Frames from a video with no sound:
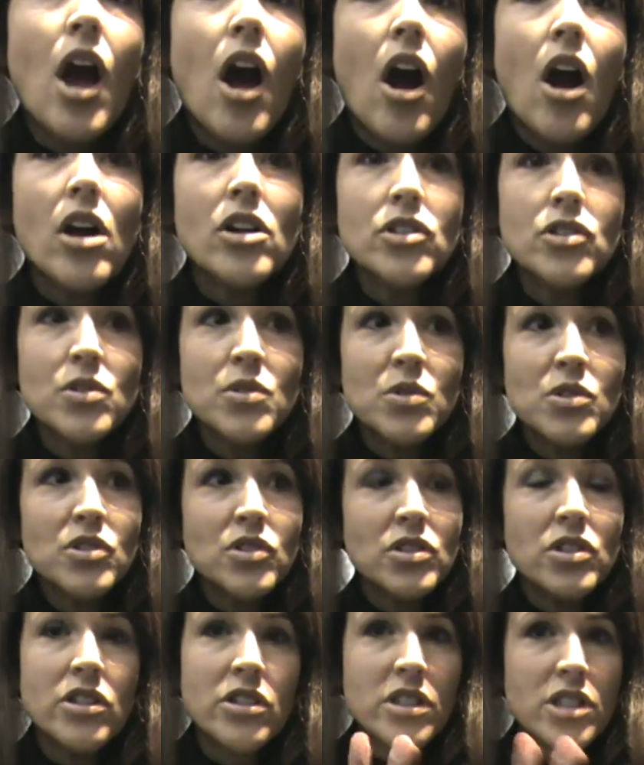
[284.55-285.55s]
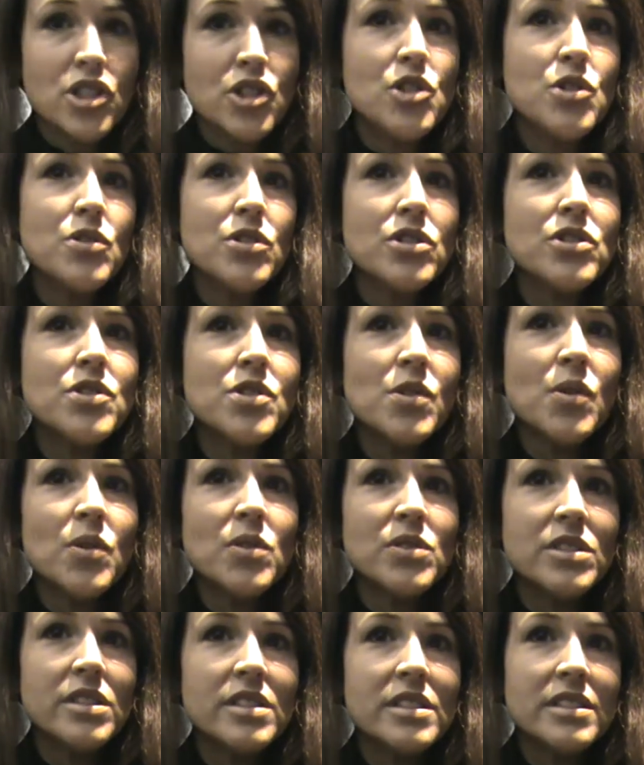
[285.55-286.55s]
Our school starts at 2 years old,
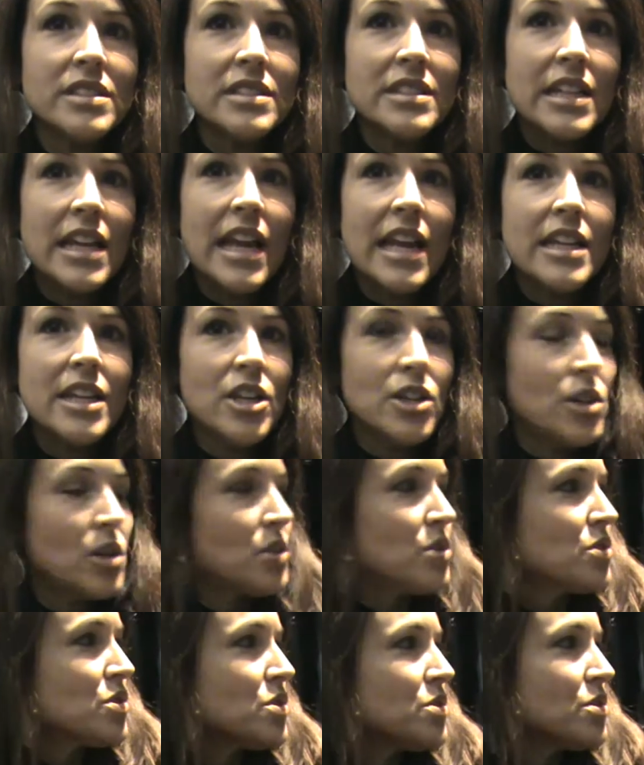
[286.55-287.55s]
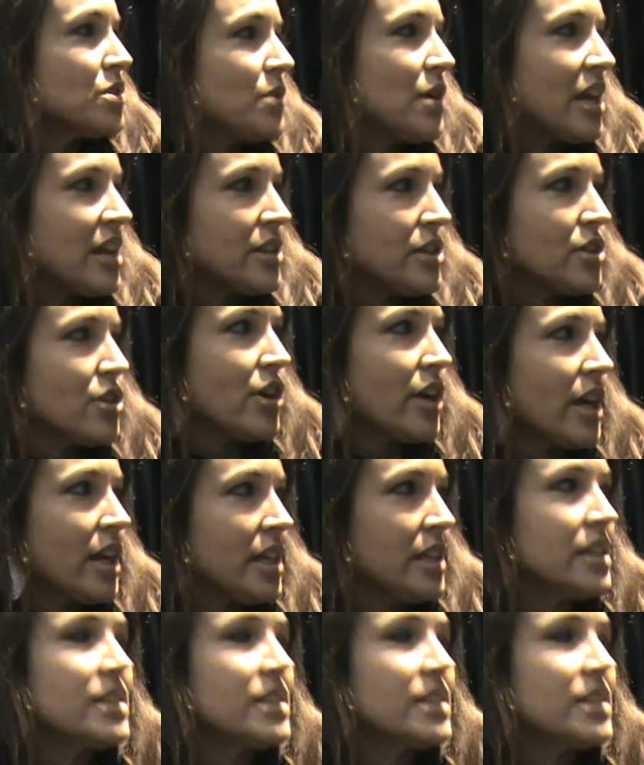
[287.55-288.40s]
and it goes to 8th grade.